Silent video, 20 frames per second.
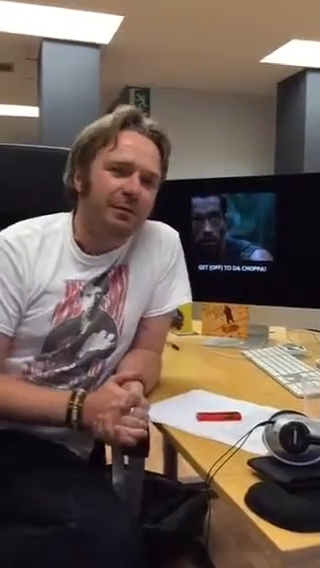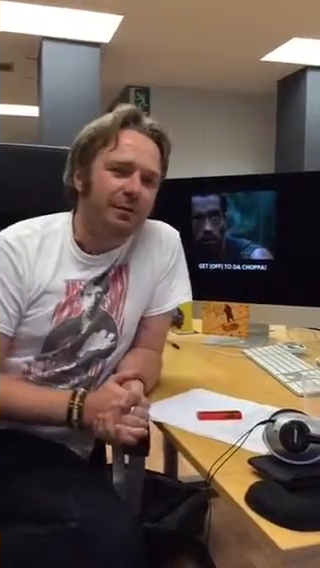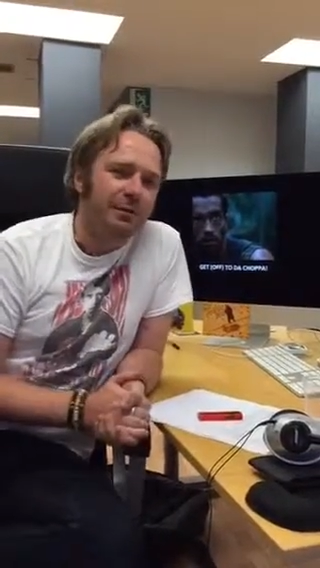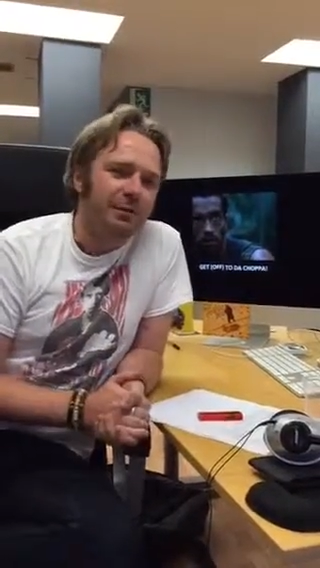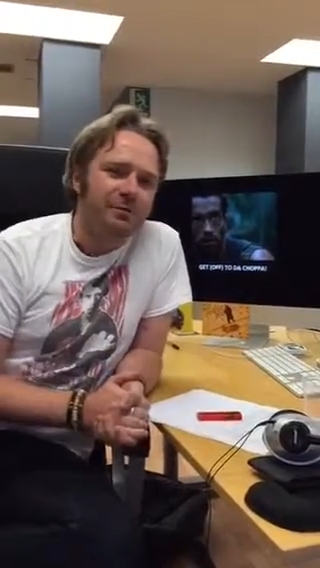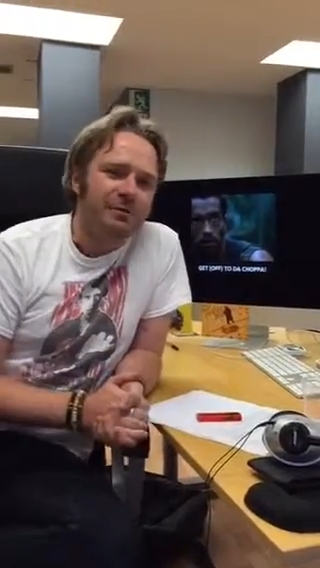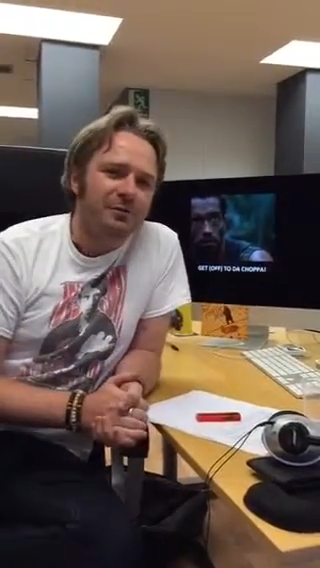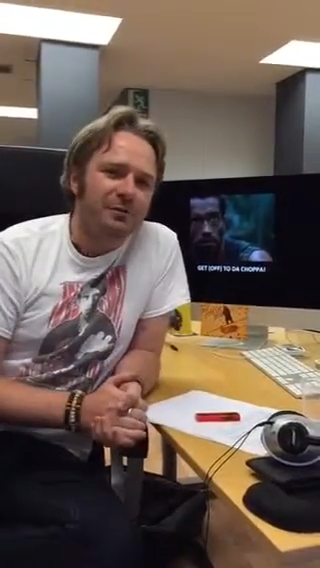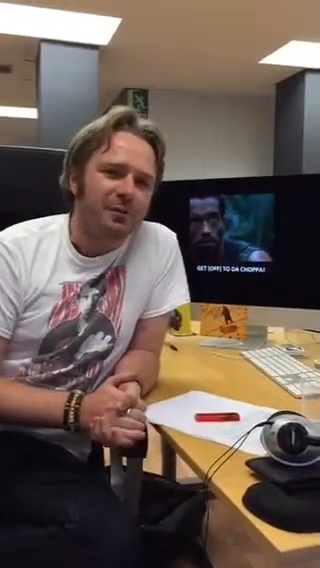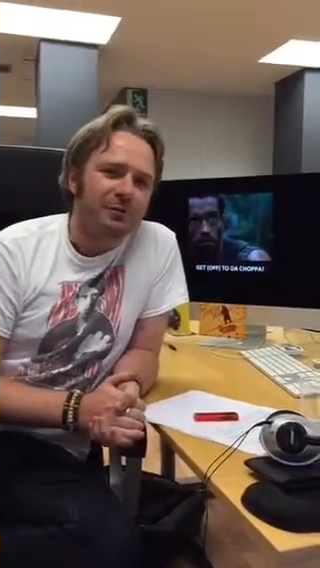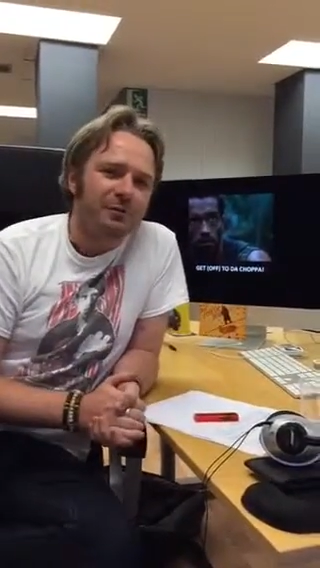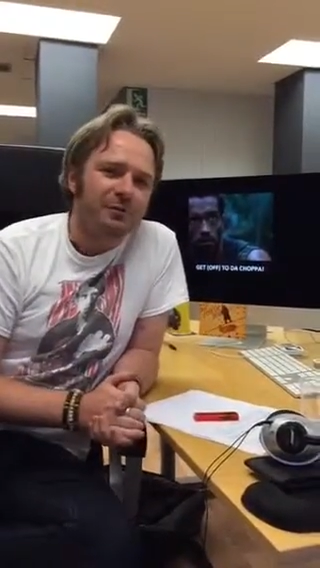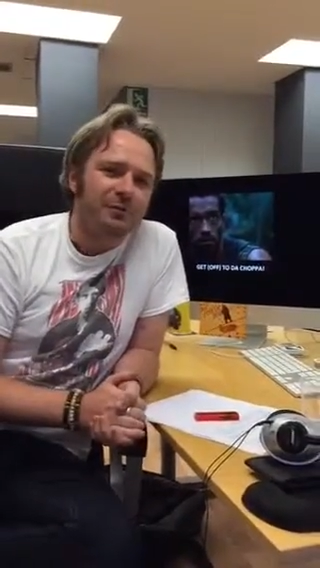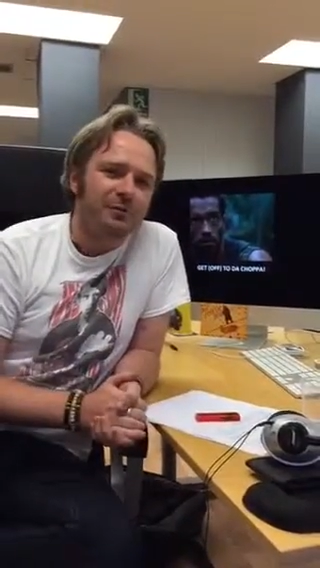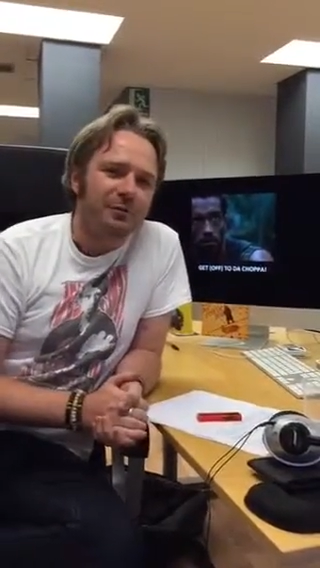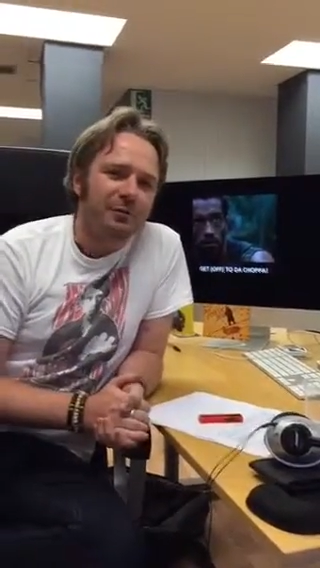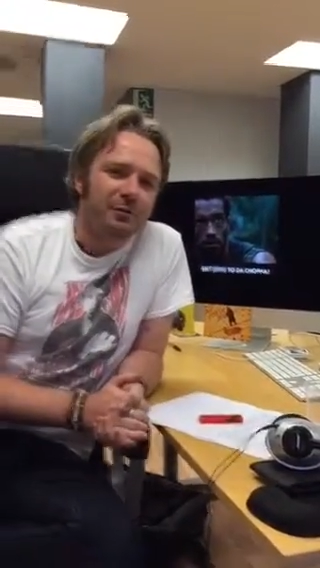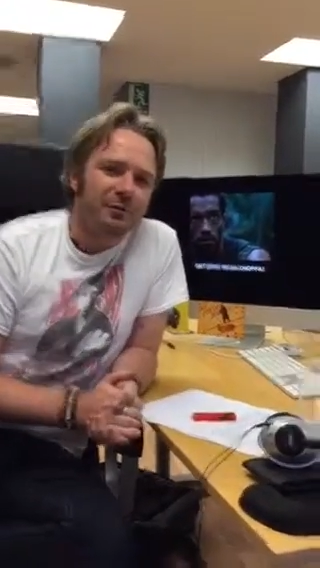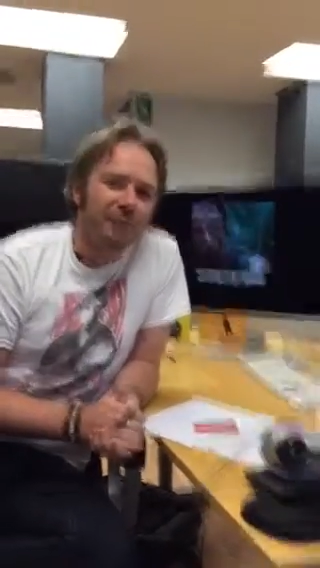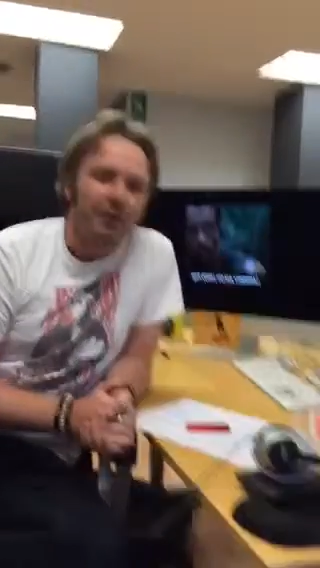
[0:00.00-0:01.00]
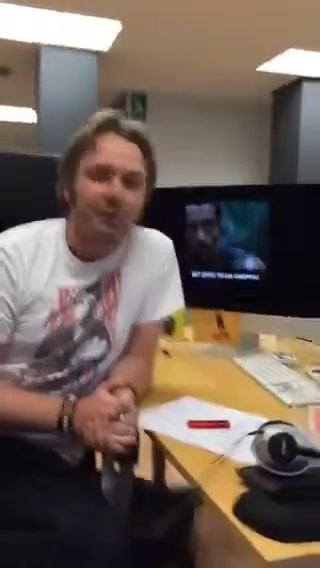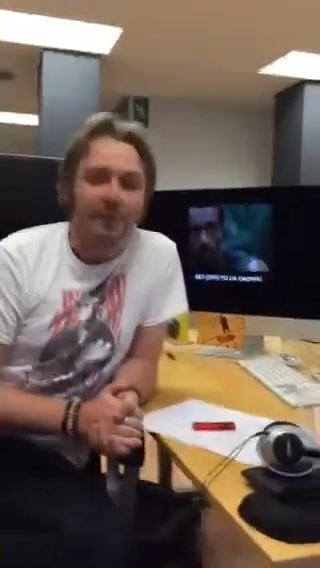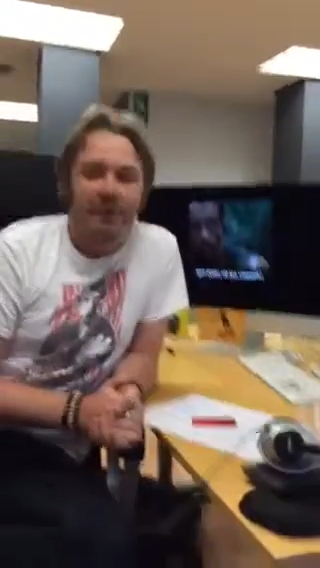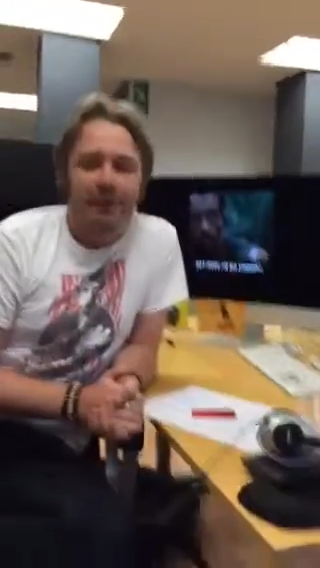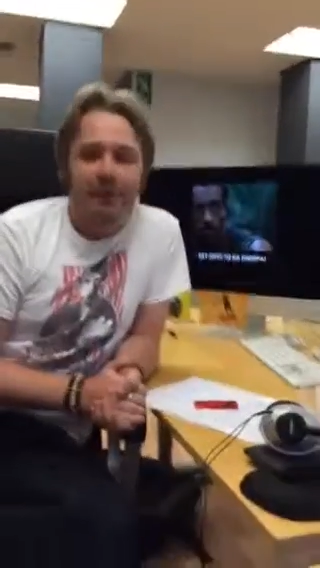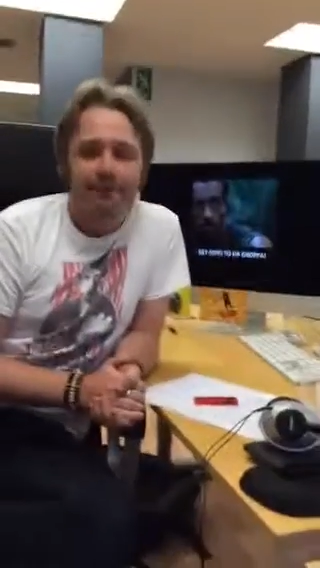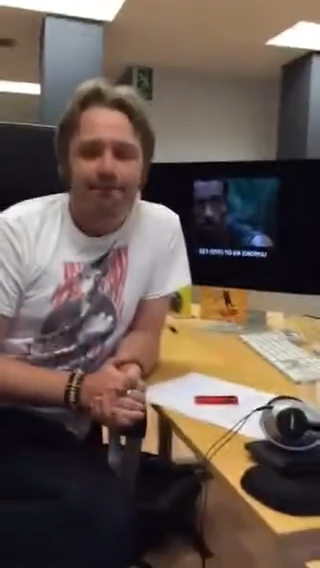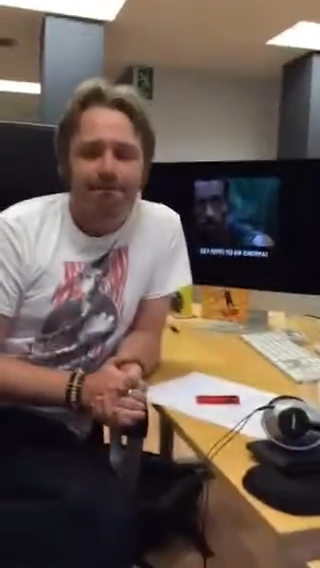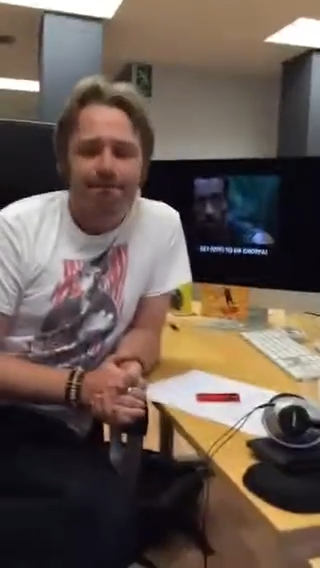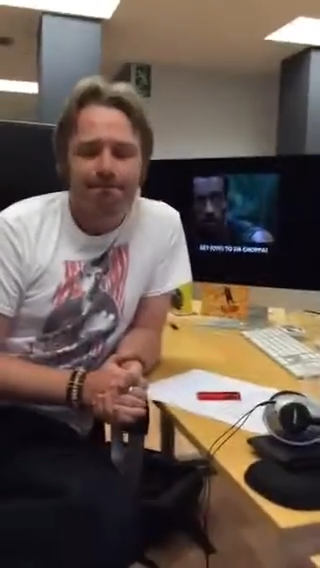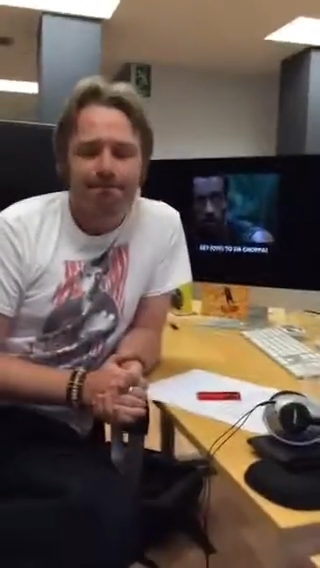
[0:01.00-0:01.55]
but there was nothing forthcoming.